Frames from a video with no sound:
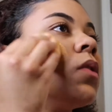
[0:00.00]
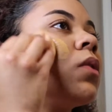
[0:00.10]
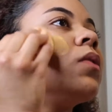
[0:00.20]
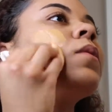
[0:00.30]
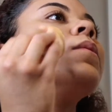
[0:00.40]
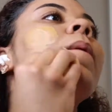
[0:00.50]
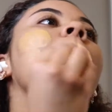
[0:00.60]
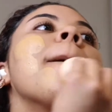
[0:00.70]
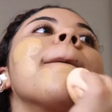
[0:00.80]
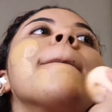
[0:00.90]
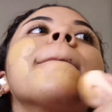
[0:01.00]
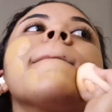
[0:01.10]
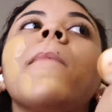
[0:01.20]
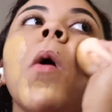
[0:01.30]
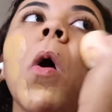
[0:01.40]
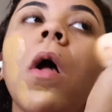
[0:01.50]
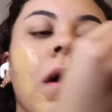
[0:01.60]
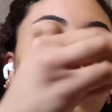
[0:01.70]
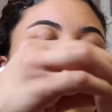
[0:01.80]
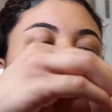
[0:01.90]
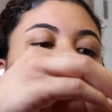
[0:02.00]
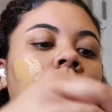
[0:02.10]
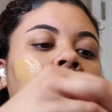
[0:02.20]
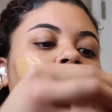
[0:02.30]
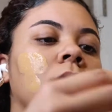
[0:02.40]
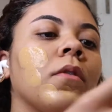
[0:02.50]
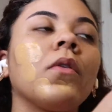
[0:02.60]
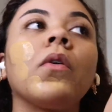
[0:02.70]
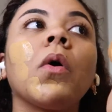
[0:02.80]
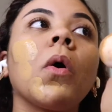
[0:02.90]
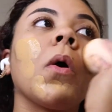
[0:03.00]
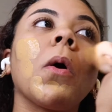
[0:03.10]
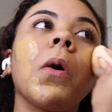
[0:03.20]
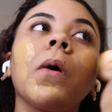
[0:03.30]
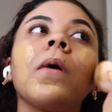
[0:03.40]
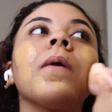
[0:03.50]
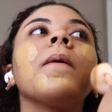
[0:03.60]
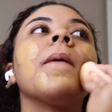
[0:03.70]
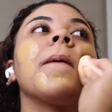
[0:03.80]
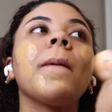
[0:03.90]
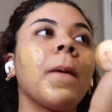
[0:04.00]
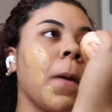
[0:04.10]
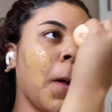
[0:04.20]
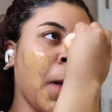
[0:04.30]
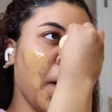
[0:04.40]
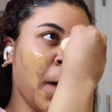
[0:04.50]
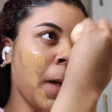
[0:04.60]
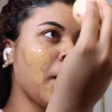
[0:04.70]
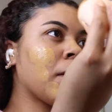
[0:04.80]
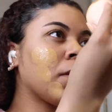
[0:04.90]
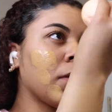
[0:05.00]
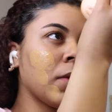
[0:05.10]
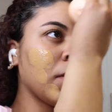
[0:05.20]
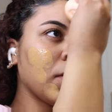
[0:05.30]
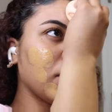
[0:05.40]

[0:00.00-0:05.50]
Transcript: putting on too much. But yeah, we're just going to take the beauty blender and blend that in.